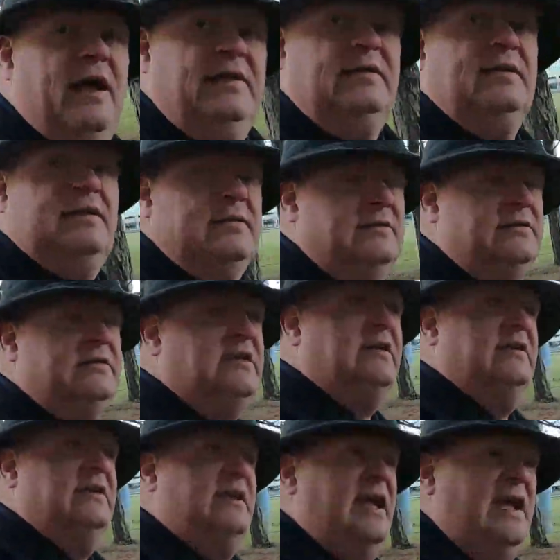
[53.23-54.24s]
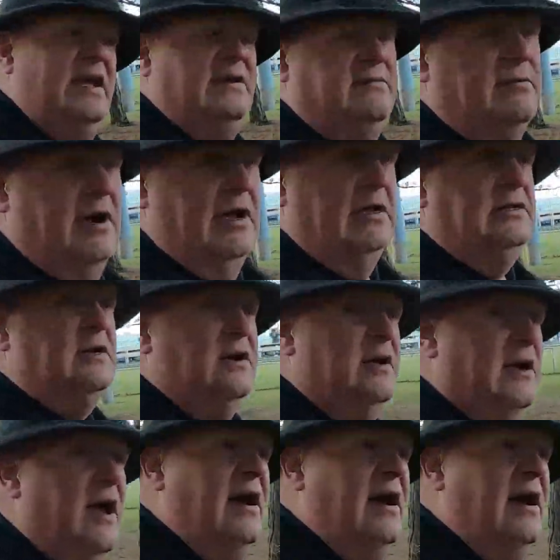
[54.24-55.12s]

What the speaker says: I didn't gain weight.